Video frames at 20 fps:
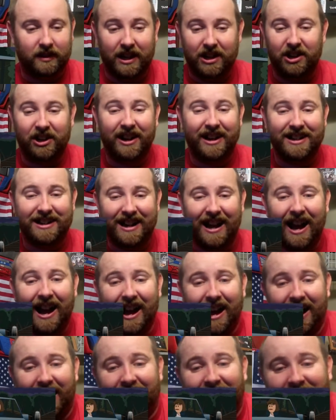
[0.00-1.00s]
Yeah, you're going to
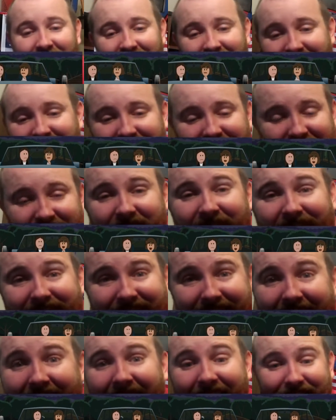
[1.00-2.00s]
die. You're gonna
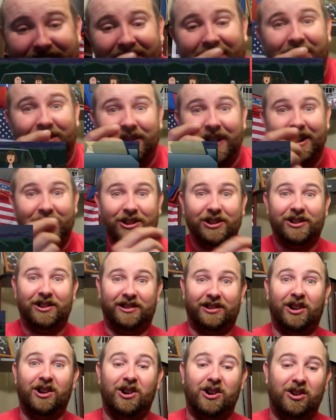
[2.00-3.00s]
die trying to find a good
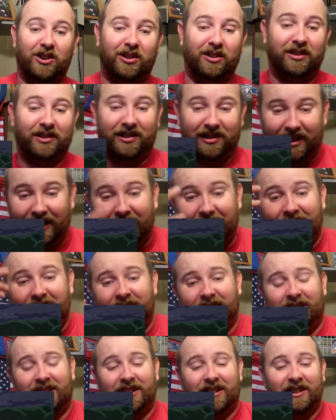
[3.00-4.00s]
song. See?
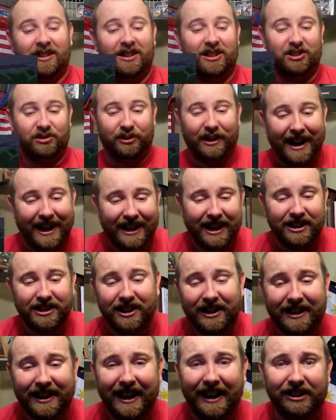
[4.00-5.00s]
You ran into
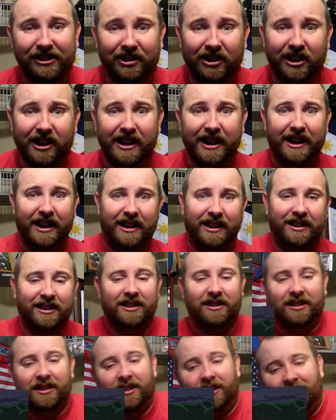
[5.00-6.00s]
a dang tree.
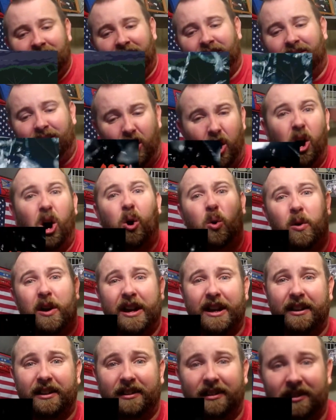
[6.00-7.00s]

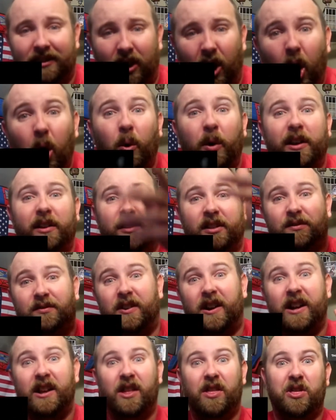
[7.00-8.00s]
Always. Always in
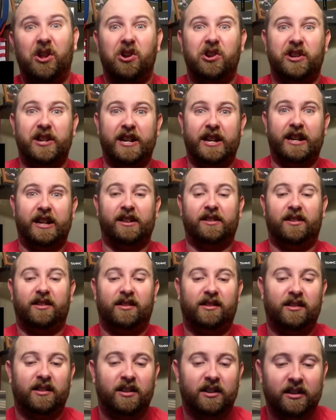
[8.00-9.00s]
Friday the
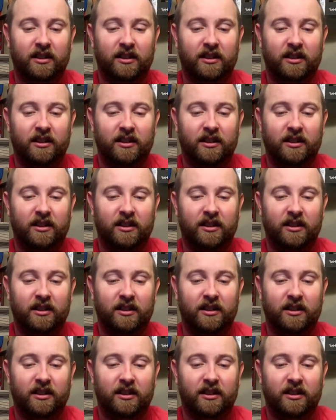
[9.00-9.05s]
13th.